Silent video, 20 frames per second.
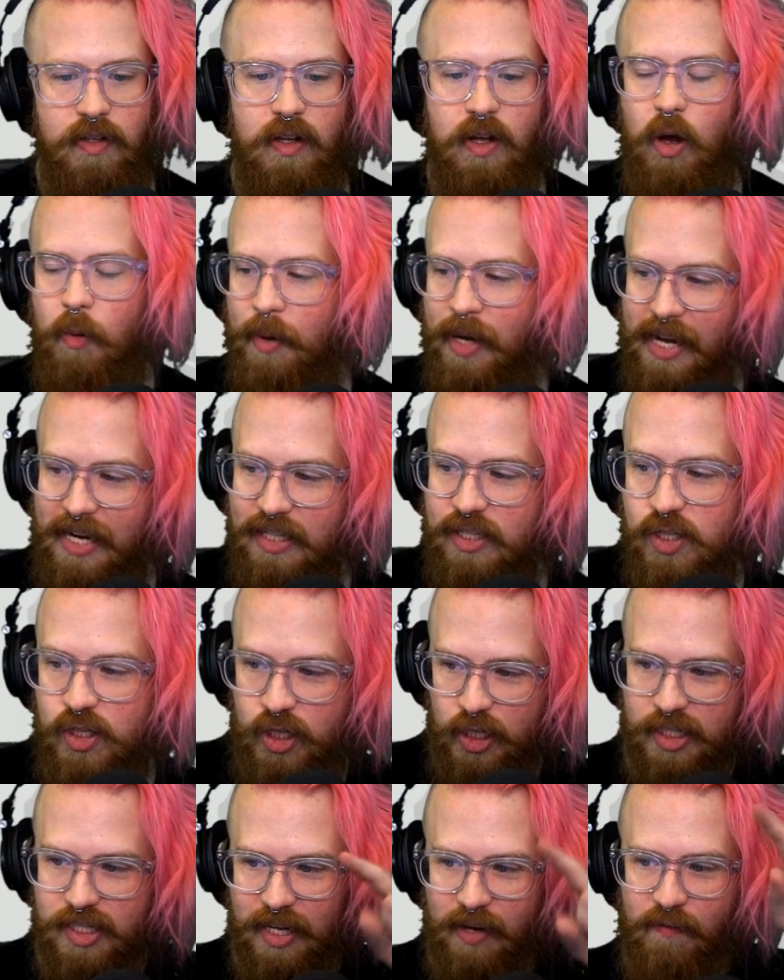Oh my god, it's
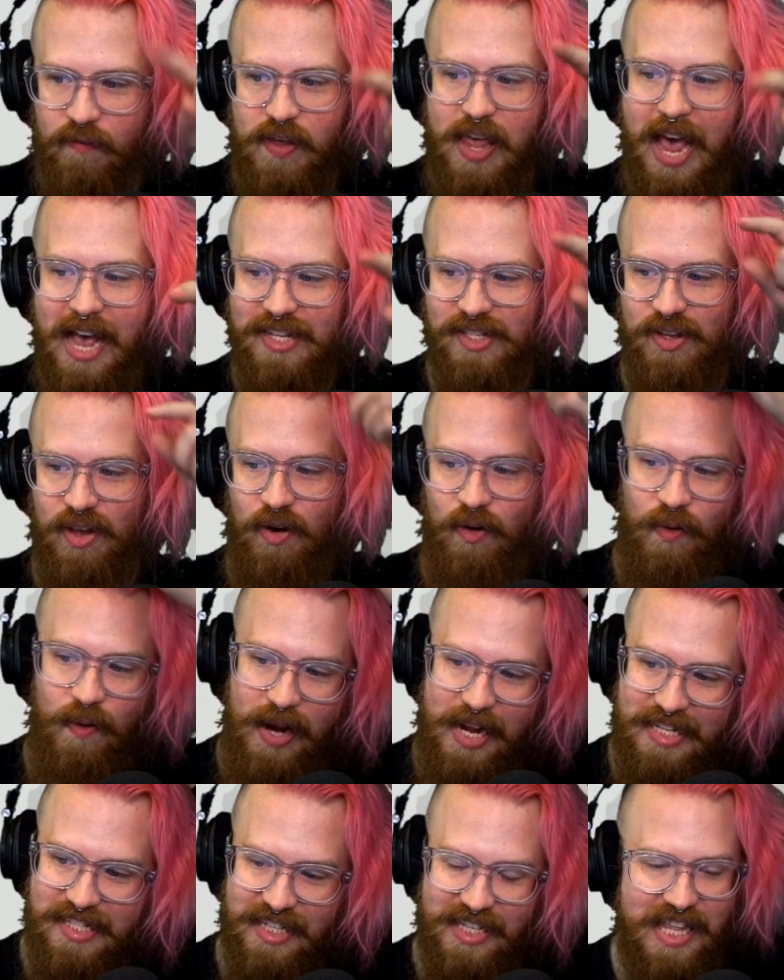just like Fiasco.
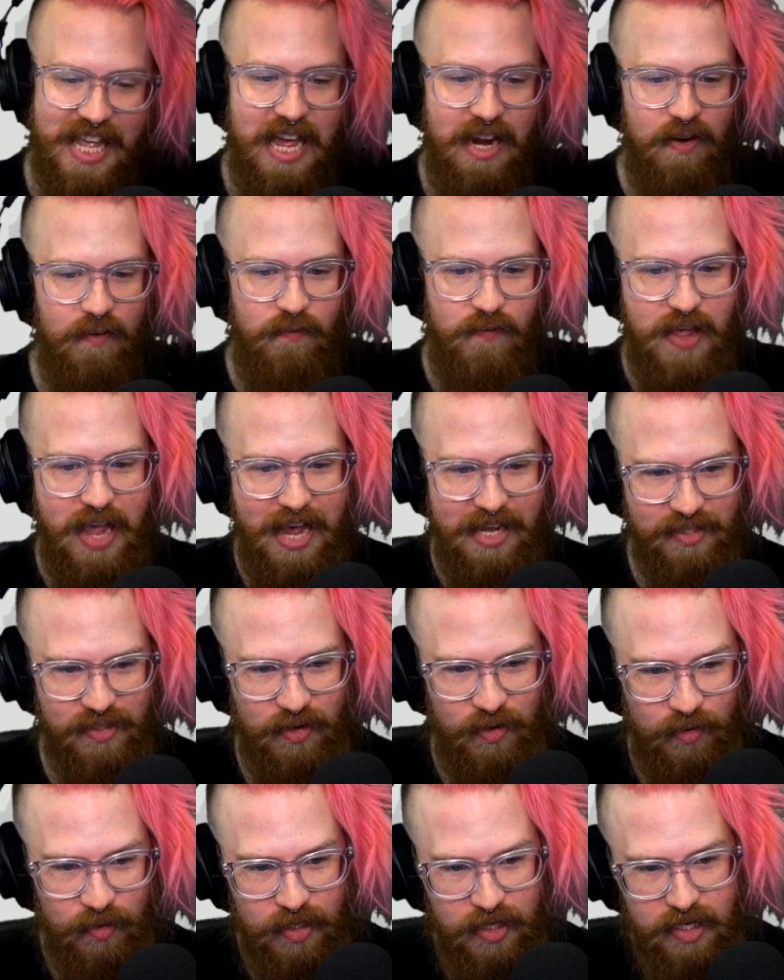It's like the end of
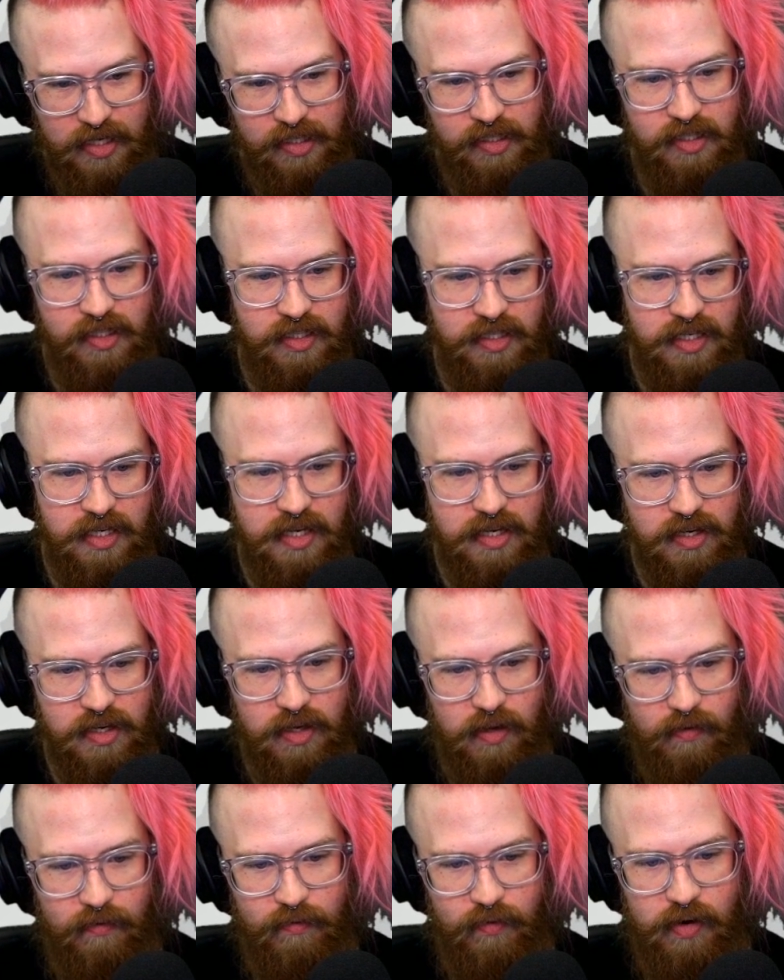Fiasco.
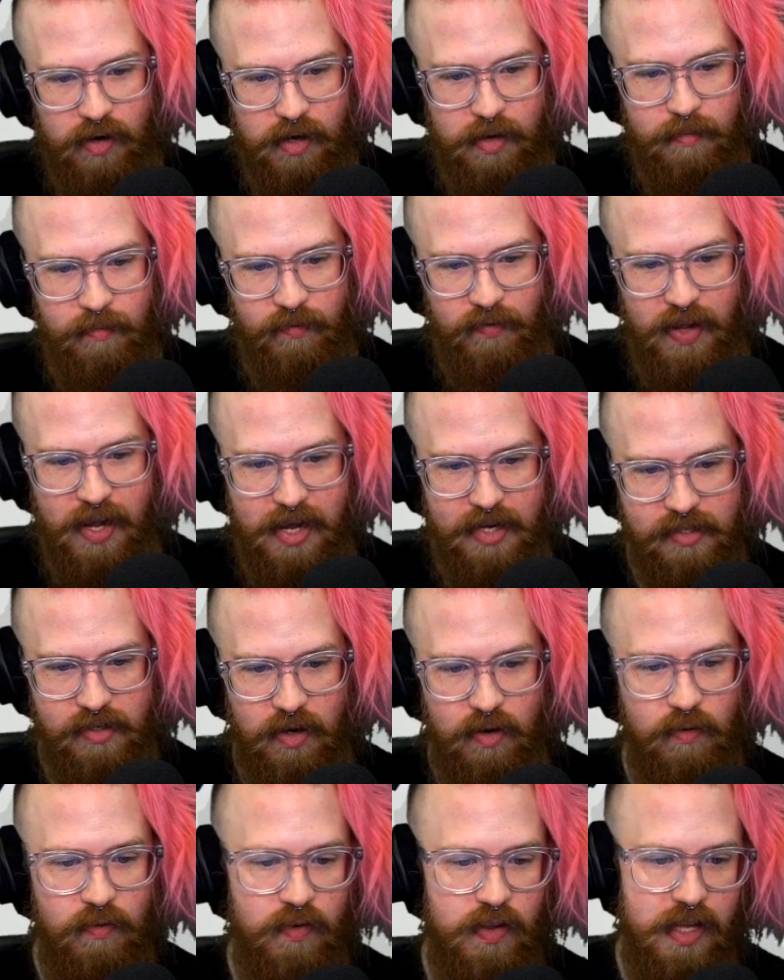Steal from
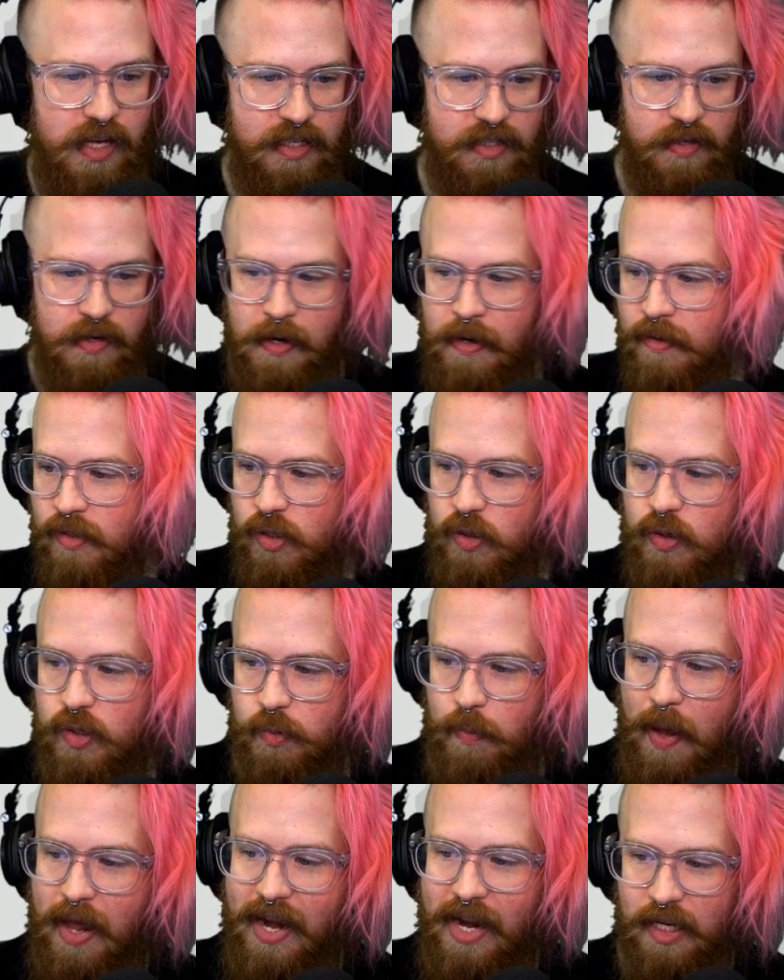Fiasco for this. So you
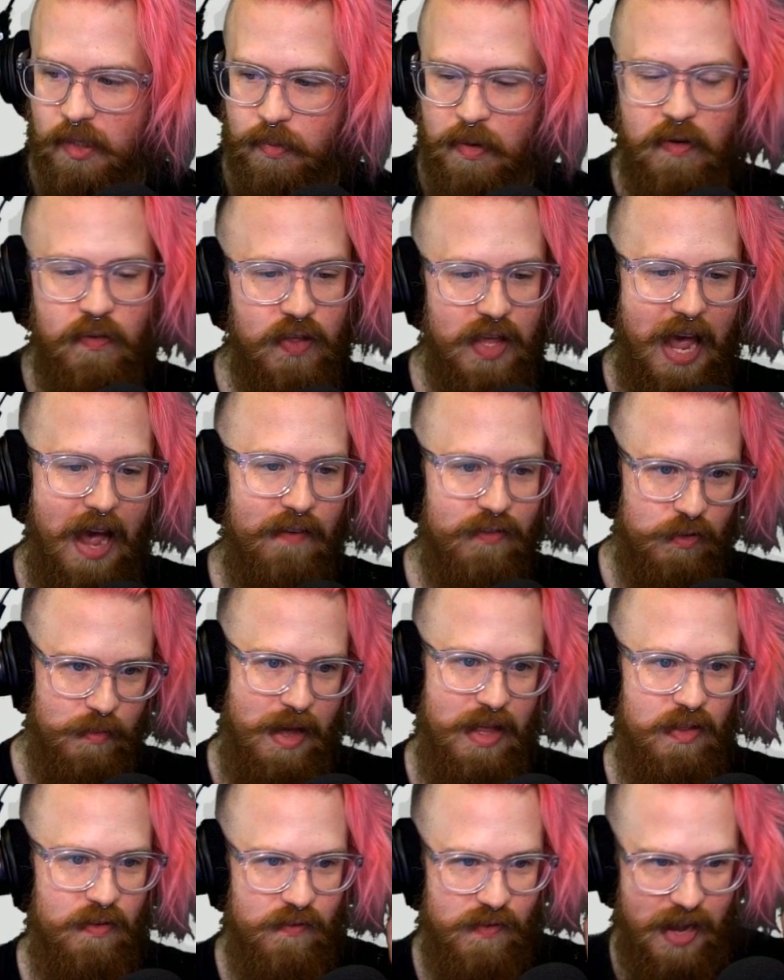spend XP for the
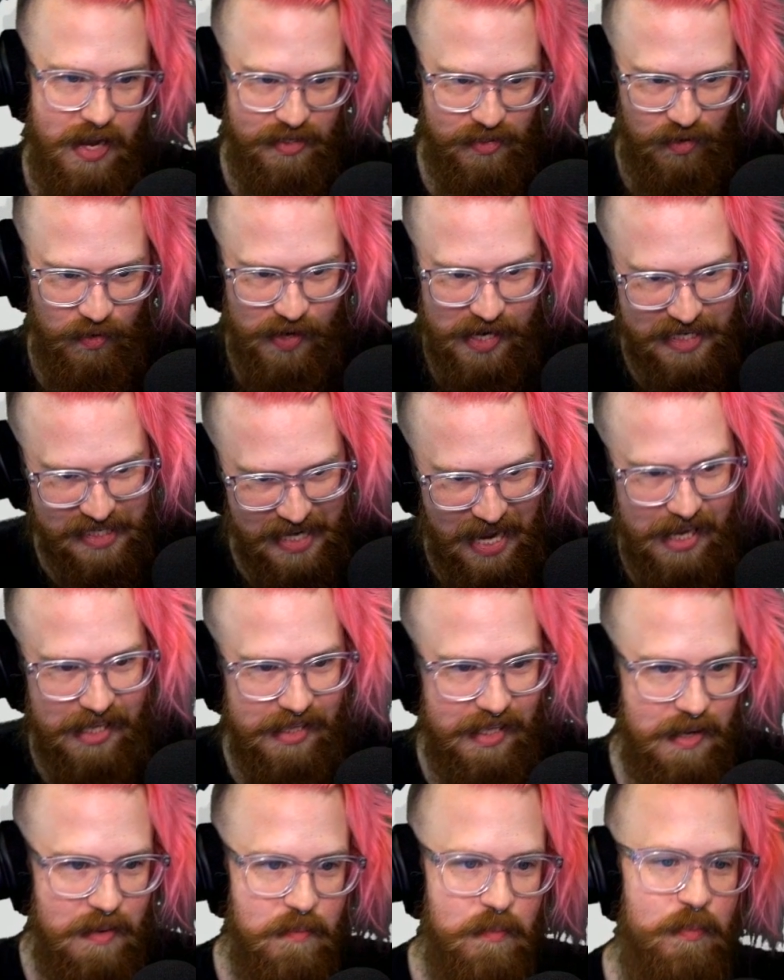aftermath in Fiasco.
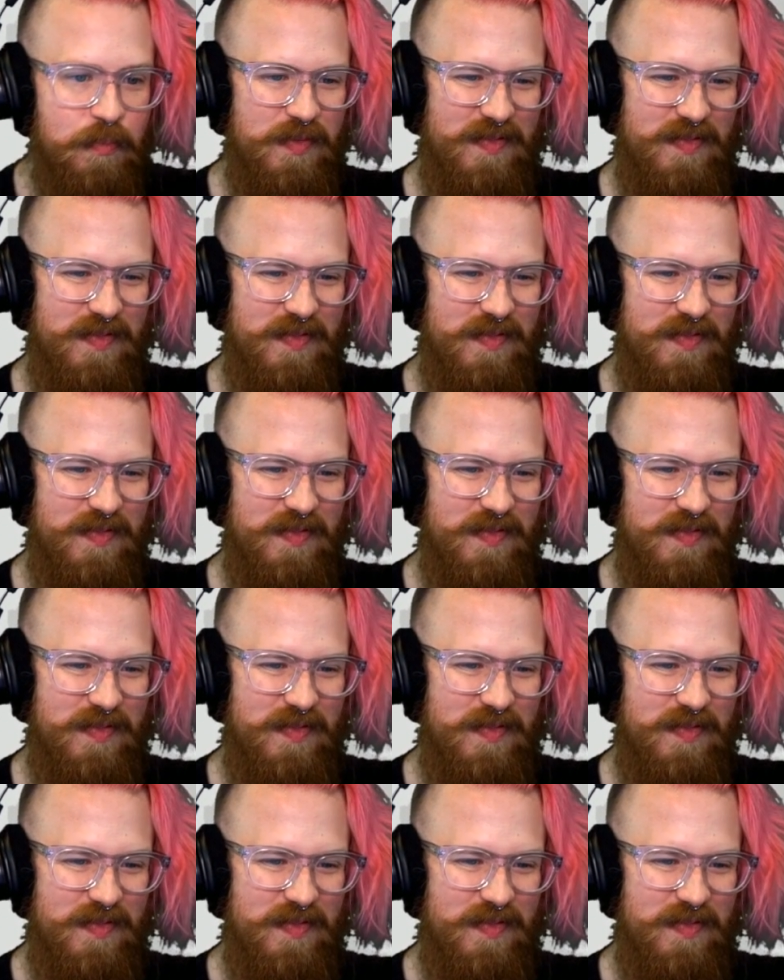Exactly.